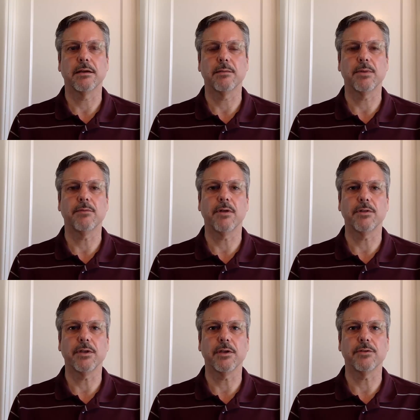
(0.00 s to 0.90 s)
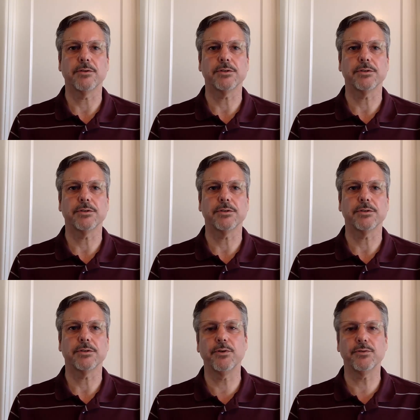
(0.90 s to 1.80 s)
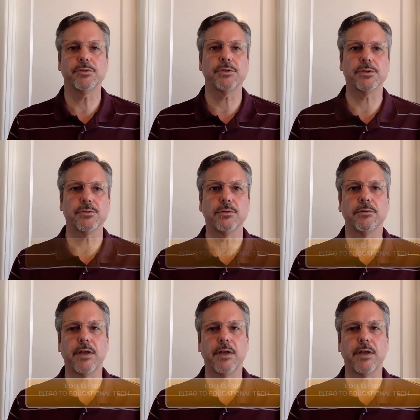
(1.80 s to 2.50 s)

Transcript: above all the others. The first was the school